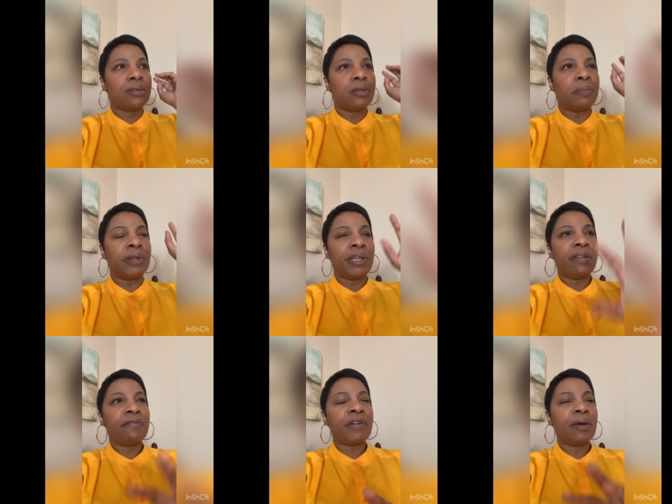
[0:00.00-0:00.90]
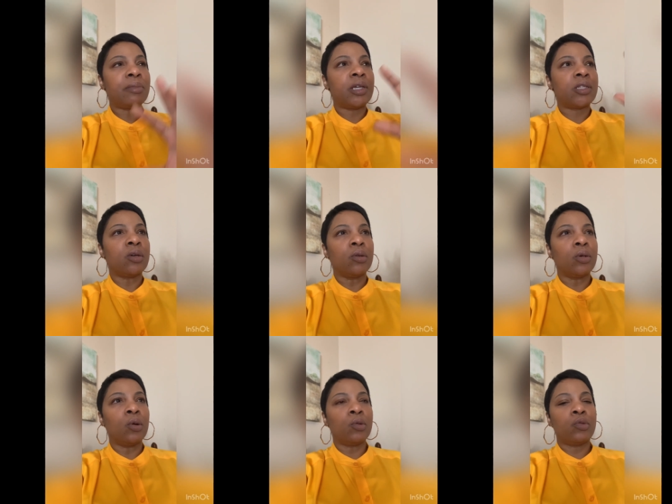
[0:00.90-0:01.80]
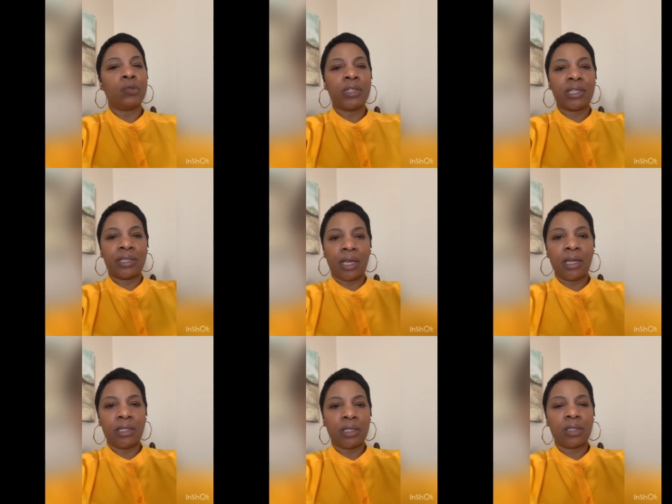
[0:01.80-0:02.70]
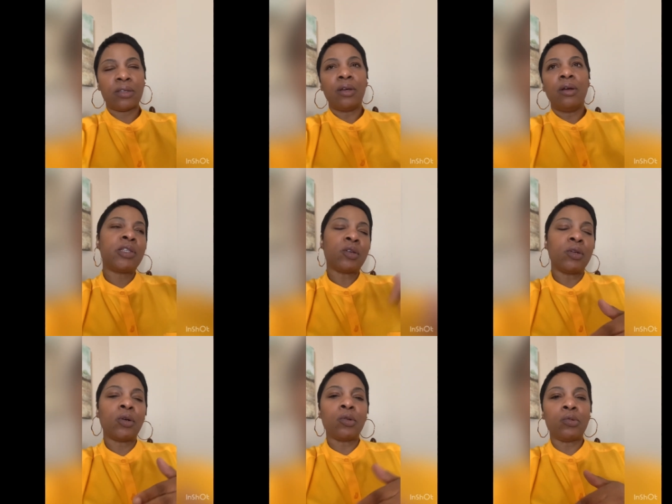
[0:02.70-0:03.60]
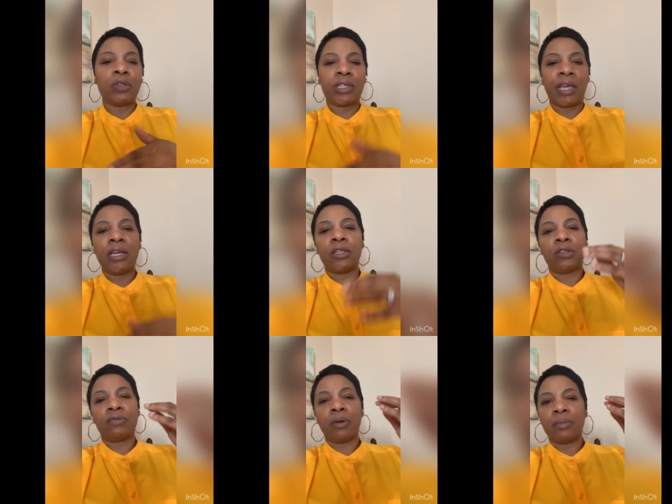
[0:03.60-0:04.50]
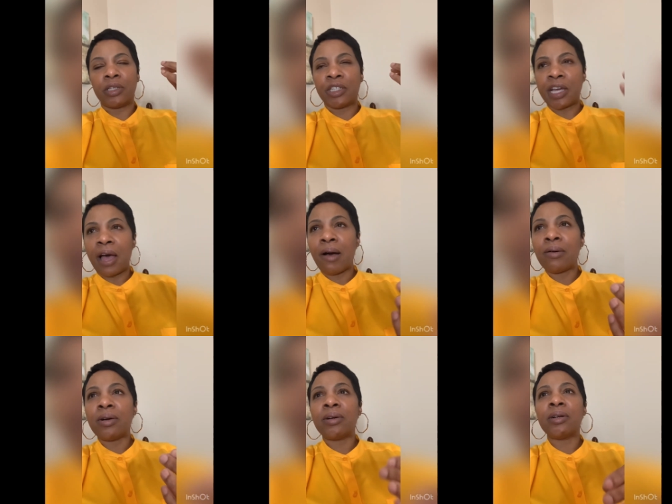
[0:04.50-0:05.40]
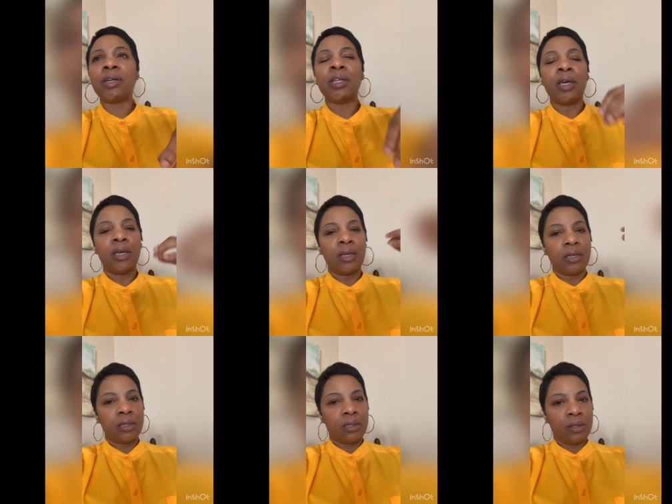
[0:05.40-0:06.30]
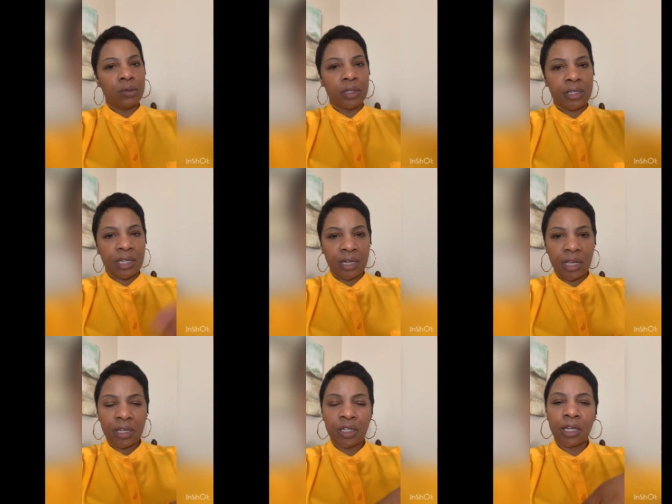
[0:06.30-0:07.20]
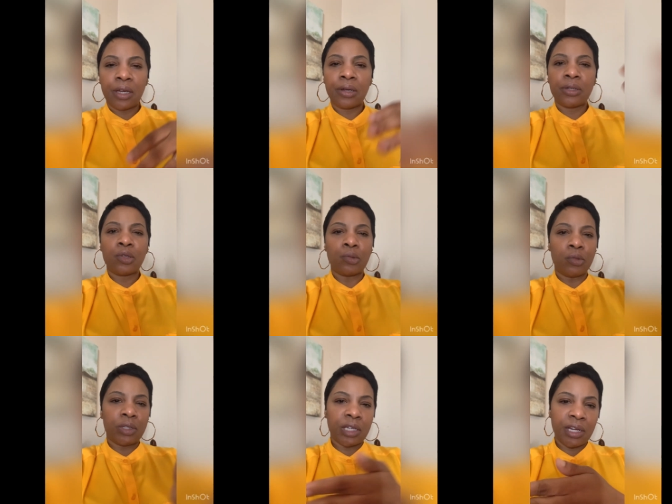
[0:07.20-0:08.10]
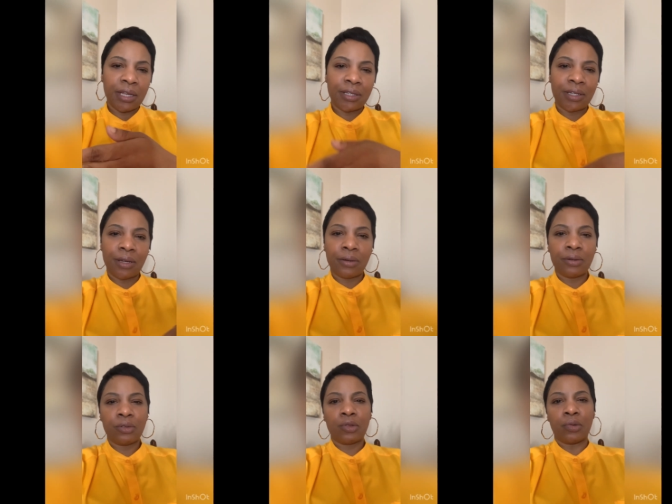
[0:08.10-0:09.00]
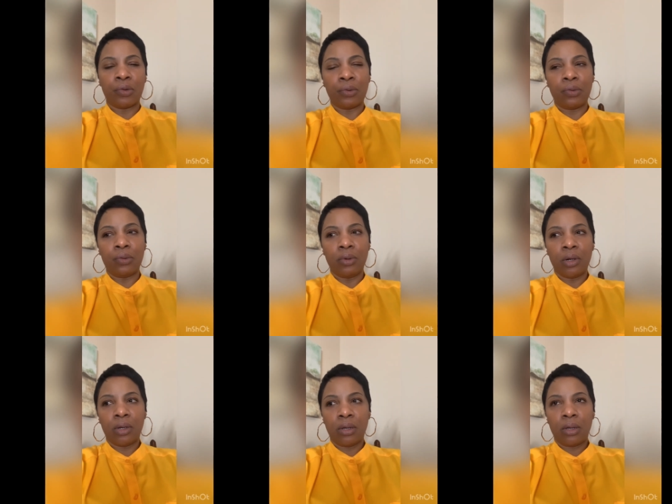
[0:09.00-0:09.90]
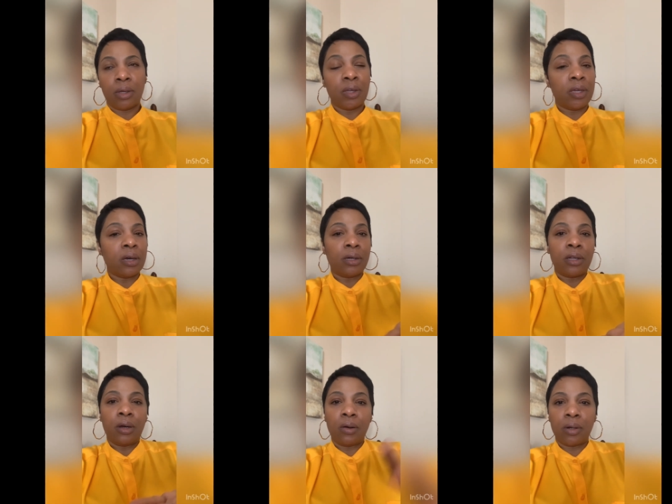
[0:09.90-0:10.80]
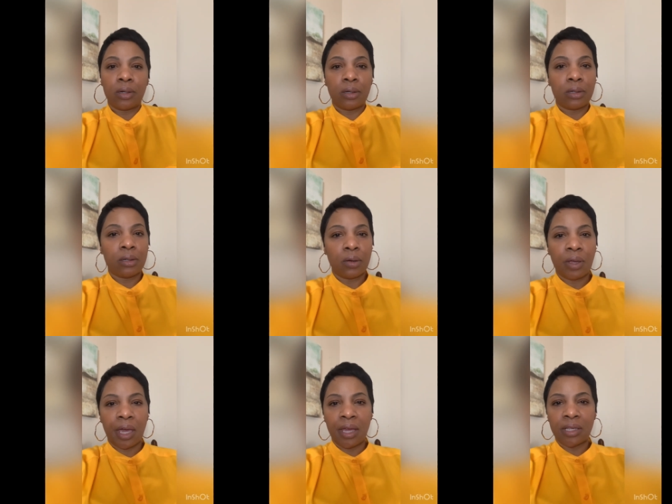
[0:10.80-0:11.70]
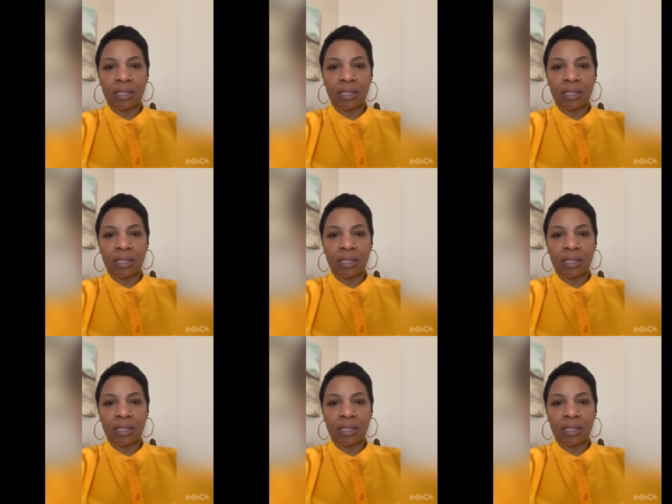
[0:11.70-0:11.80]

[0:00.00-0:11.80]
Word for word: the blended family is going to go through stages it's going to go through stages from the childhood to the teenage years, through teenage years, through young adulthood. Okay, it's